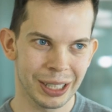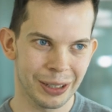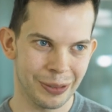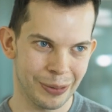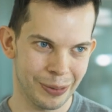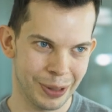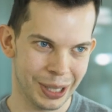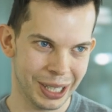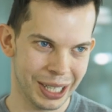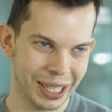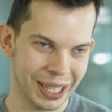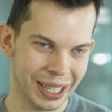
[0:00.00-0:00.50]

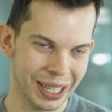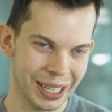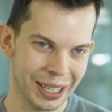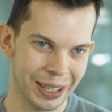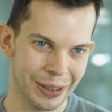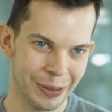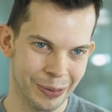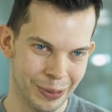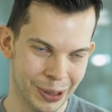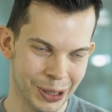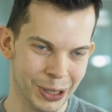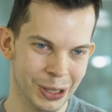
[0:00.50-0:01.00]
We are
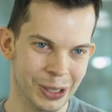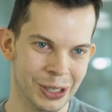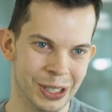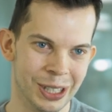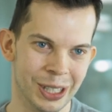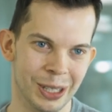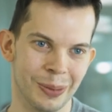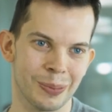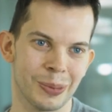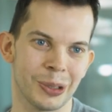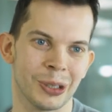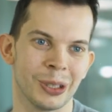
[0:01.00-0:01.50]
very
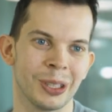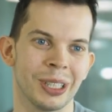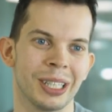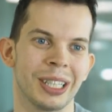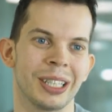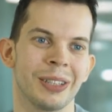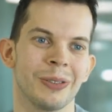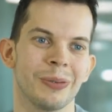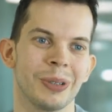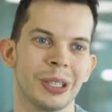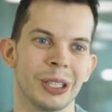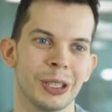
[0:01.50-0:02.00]
stubborn
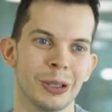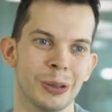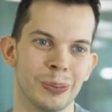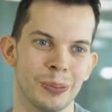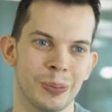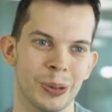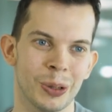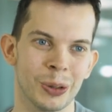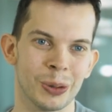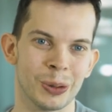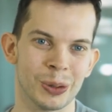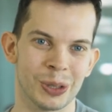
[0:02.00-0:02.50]
and we
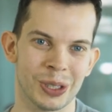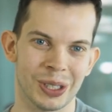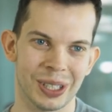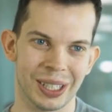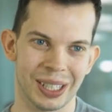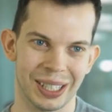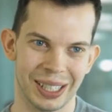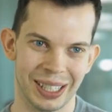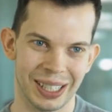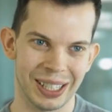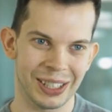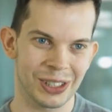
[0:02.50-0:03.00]
oppose
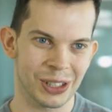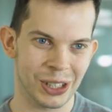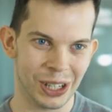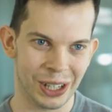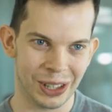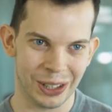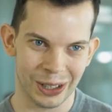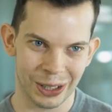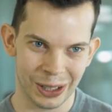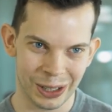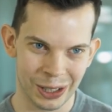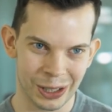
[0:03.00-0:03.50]
each
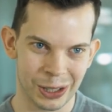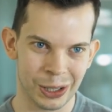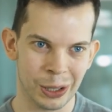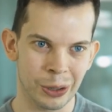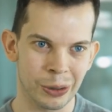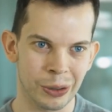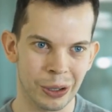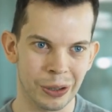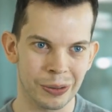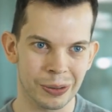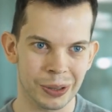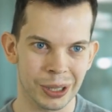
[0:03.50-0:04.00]
other
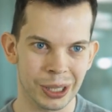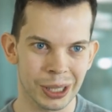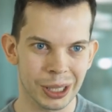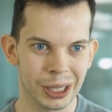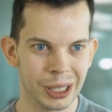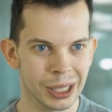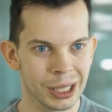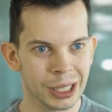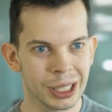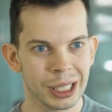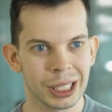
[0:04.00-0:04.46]
so often